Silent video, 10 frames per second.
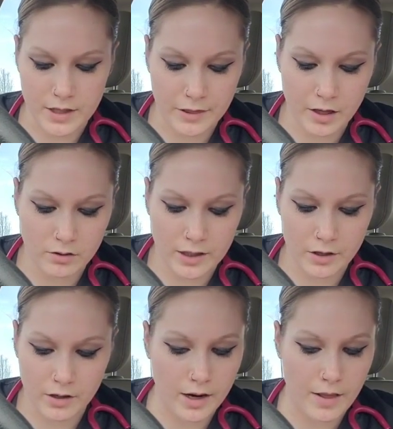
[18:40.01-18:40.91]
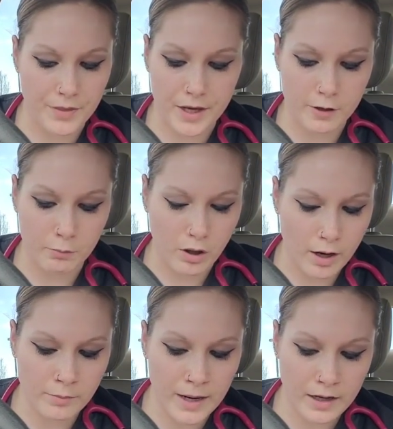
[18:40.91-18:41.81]
Then their leader and the other
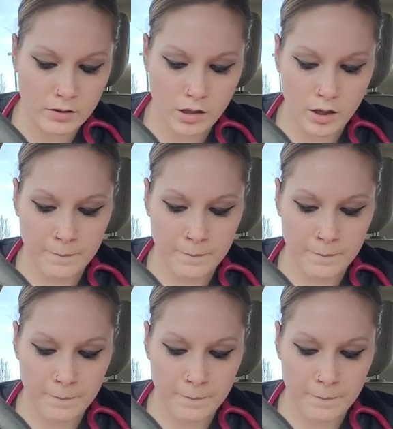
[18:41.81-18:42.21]
blonde male,